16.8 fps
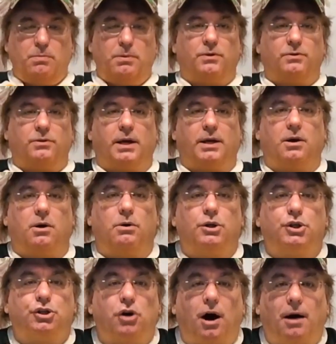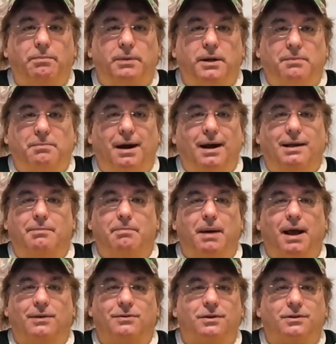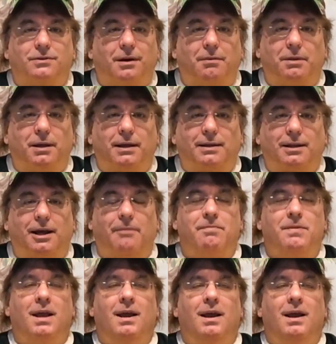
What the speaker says: It was like going shopping at Market Basket or something like that,